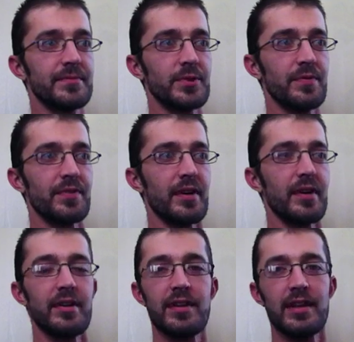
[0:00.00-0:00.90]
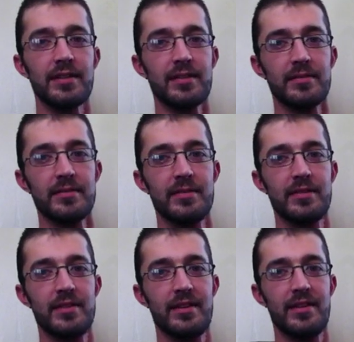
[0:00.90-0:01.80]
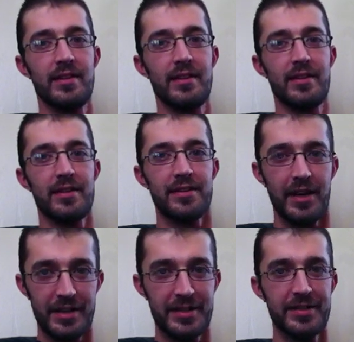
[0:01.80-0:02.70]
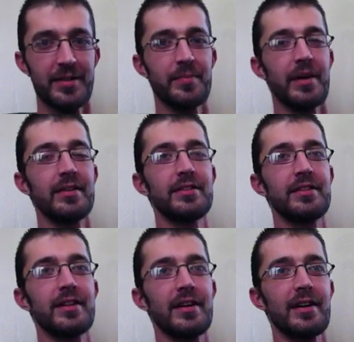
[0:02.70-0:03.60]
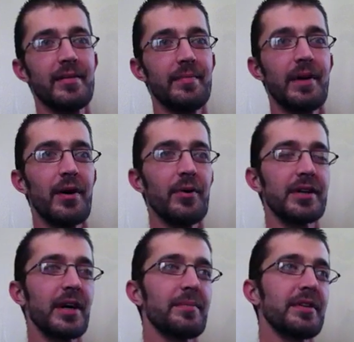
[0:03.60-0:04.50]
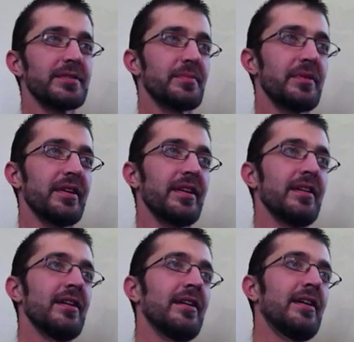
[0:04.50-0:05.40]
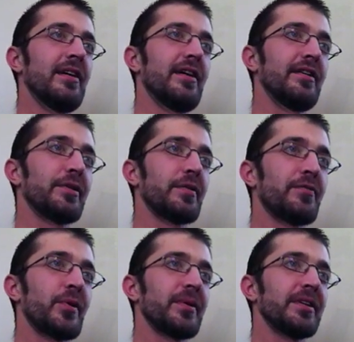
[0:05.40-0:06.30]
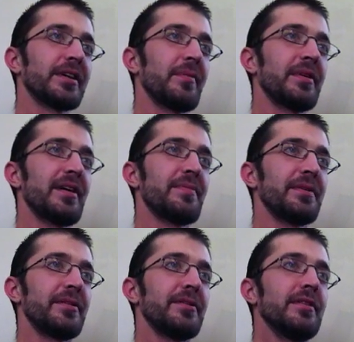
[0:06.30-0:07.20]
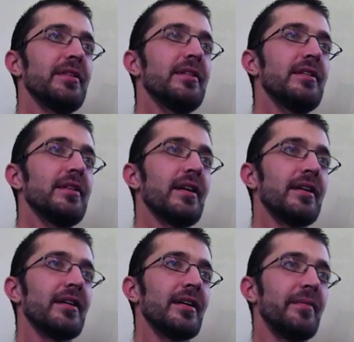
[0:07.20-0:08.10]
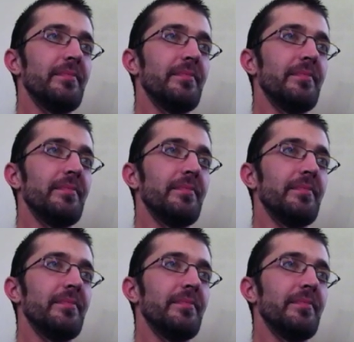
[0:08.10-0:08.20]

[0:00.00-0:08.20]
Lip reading: so far, thank you so much. I woke up this morning looking forward to coming up here, and